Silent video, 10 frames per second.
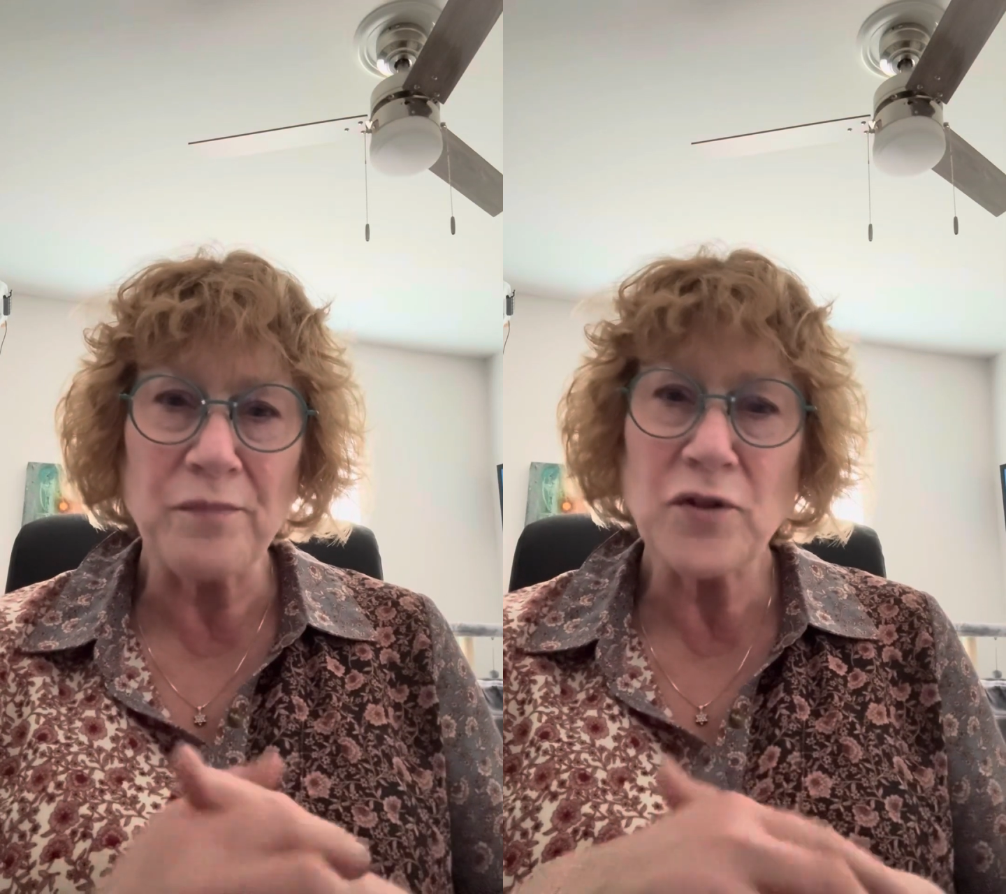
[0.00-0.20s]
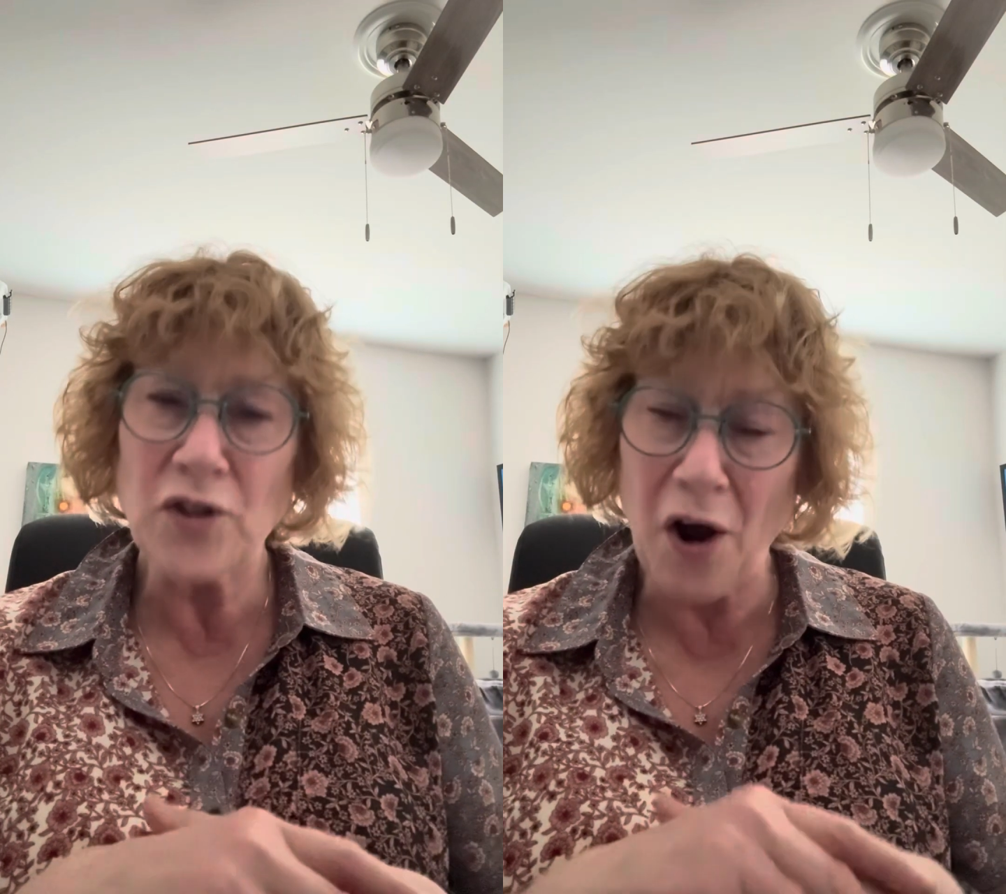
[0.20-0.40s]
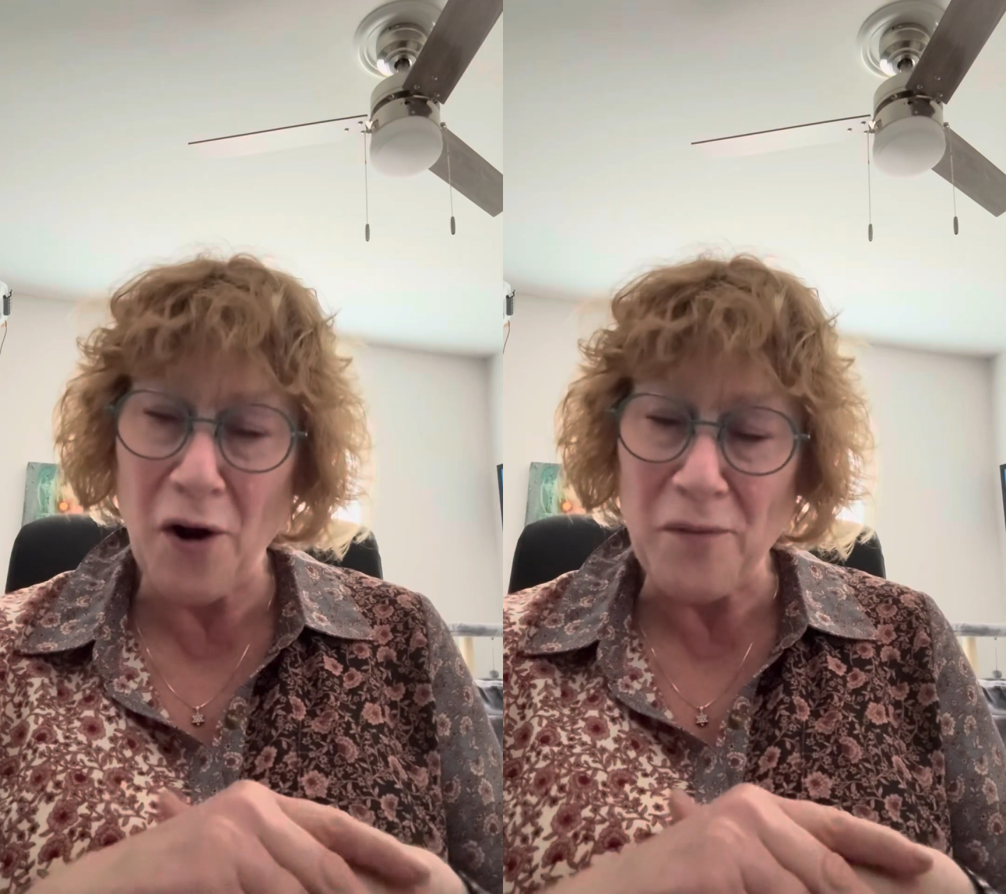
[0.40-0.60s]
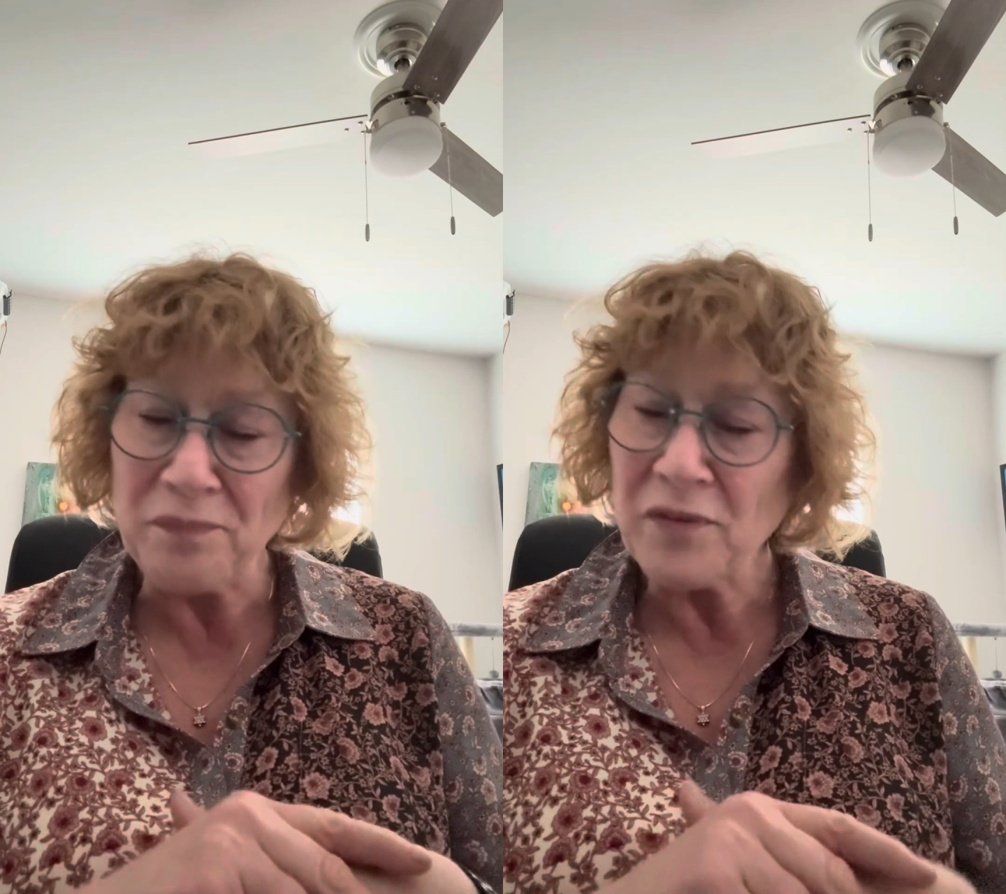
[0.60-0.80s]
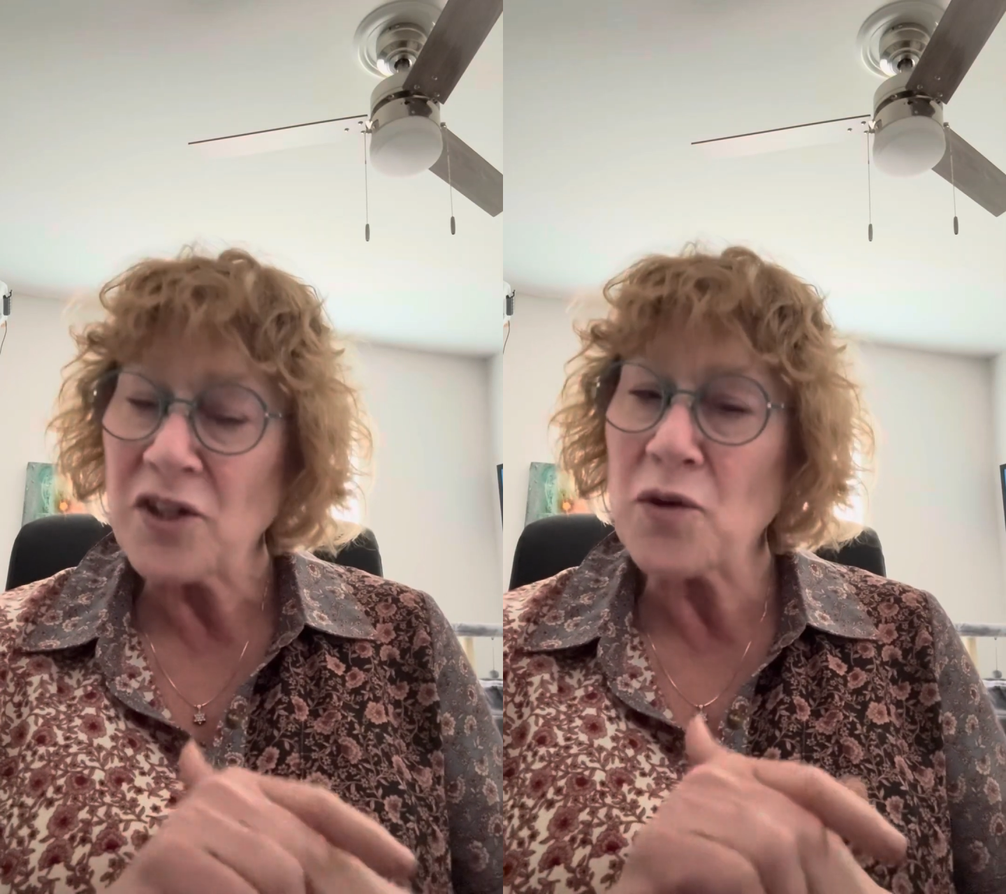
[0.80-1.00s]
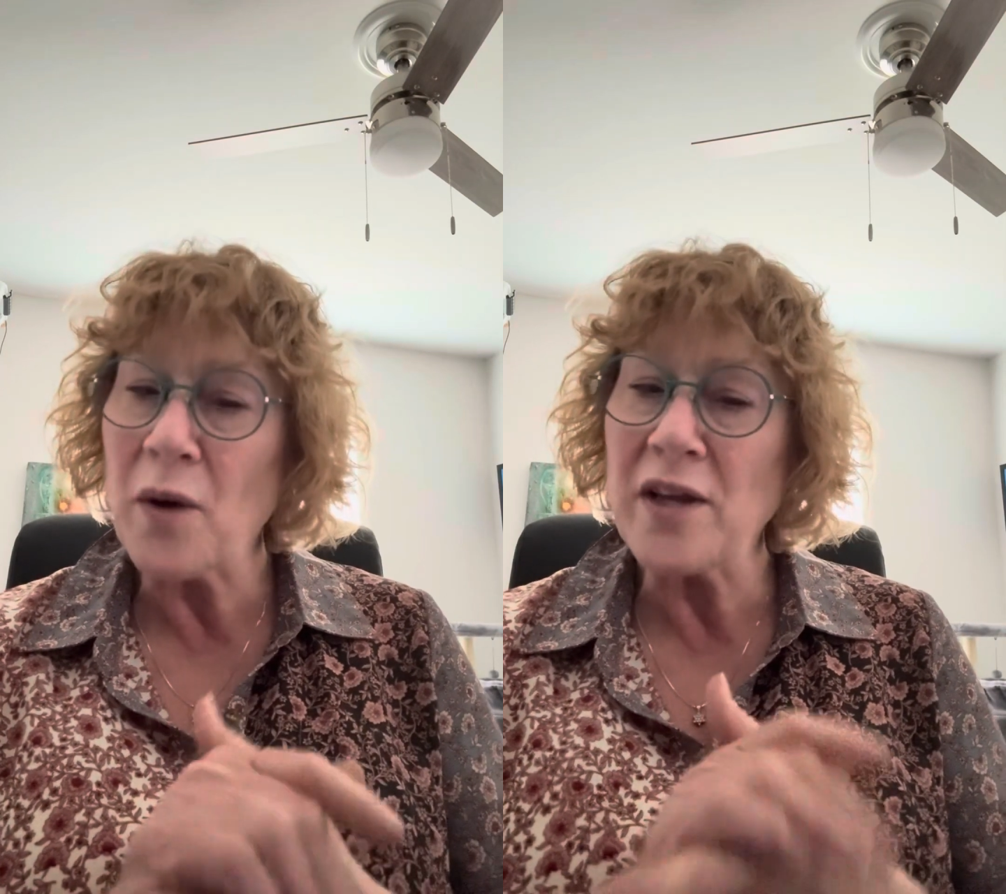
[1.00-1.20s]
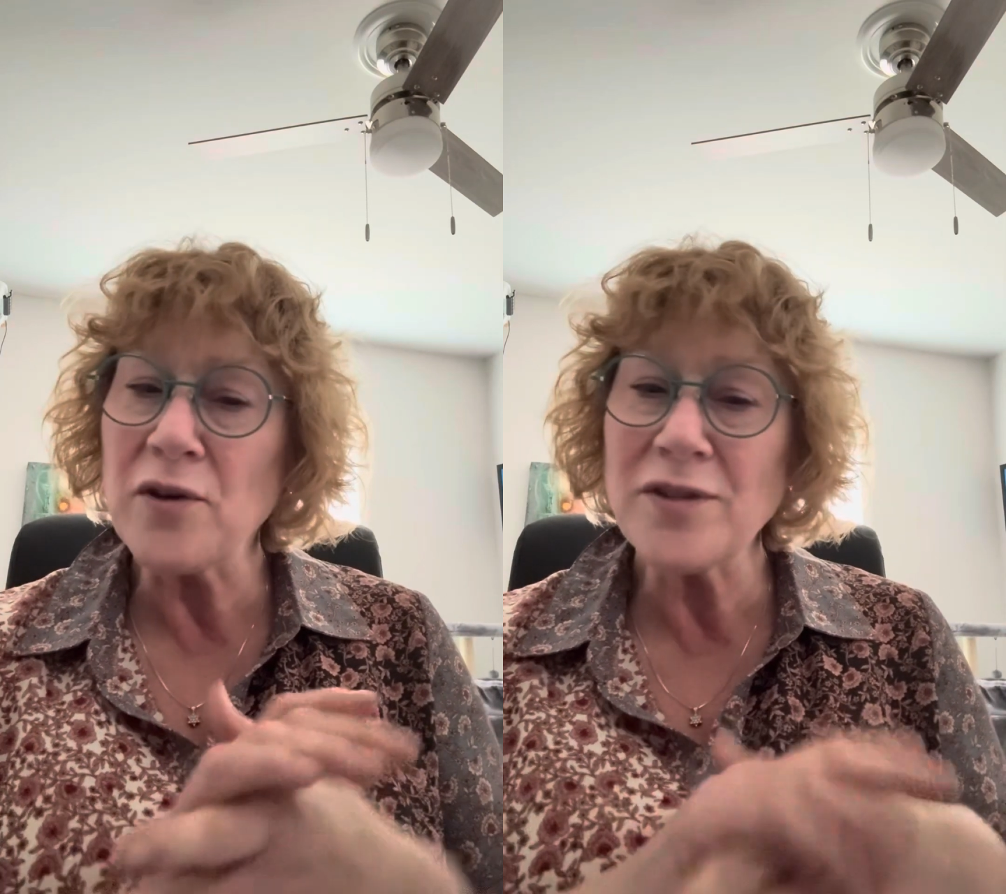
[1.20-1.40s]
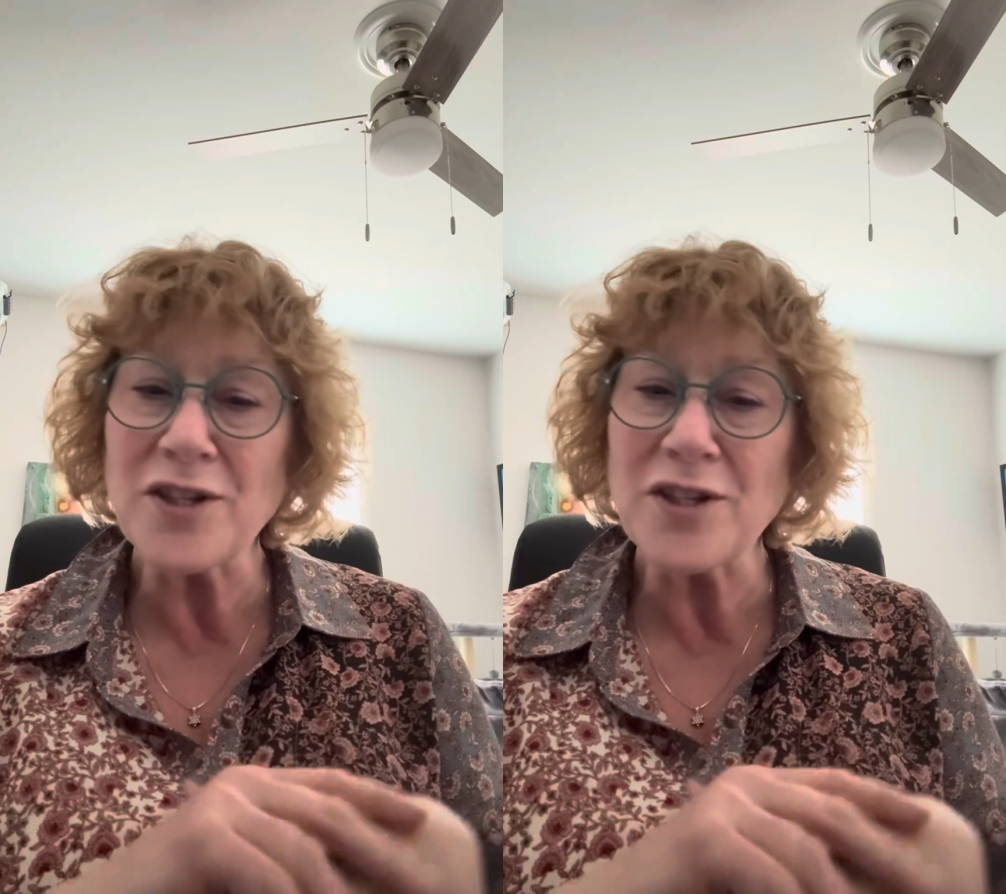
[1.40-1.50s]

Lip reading: So, do I use